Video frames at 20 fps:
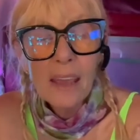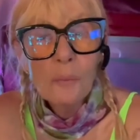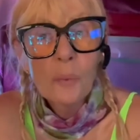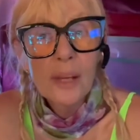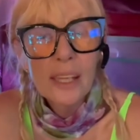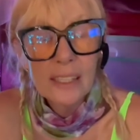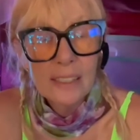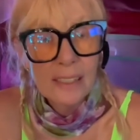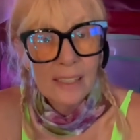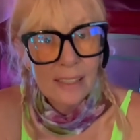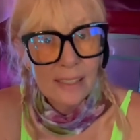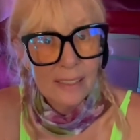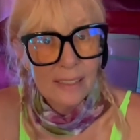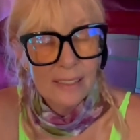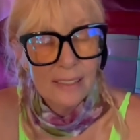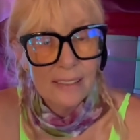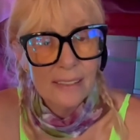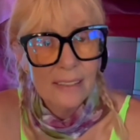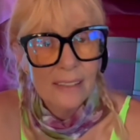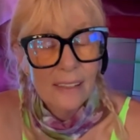
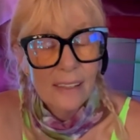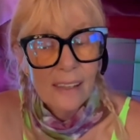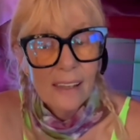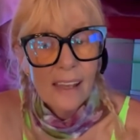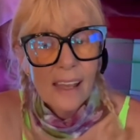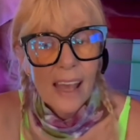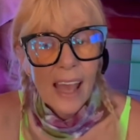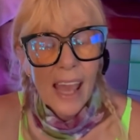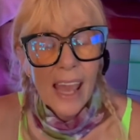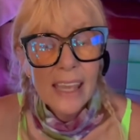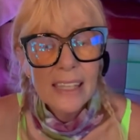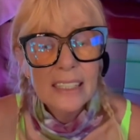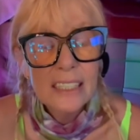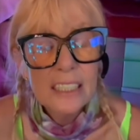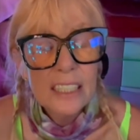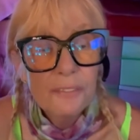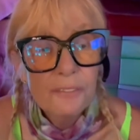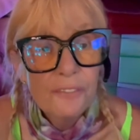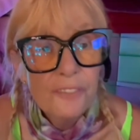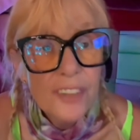witnessed a
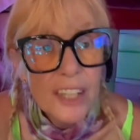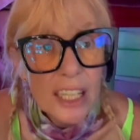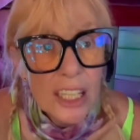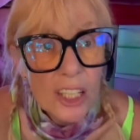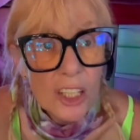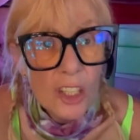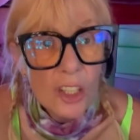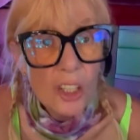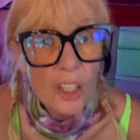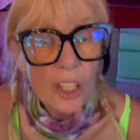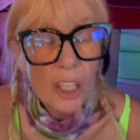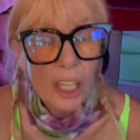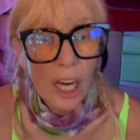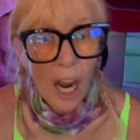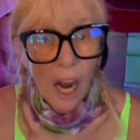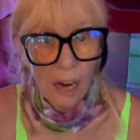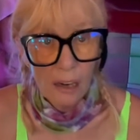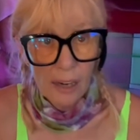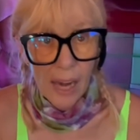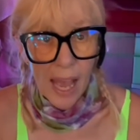severe
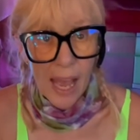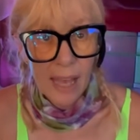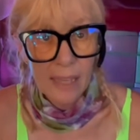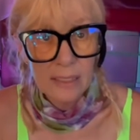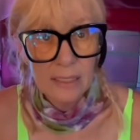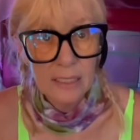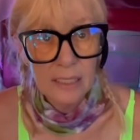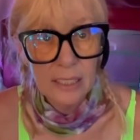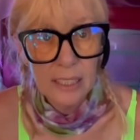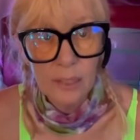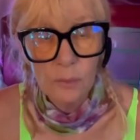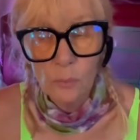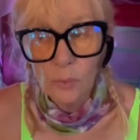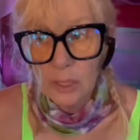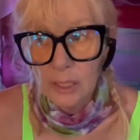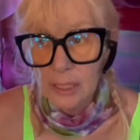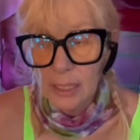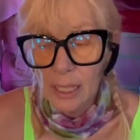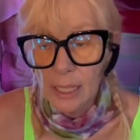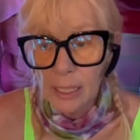car accident
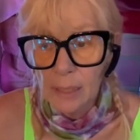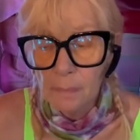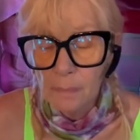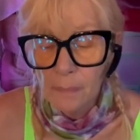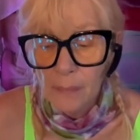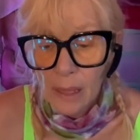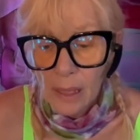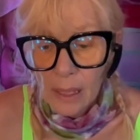one time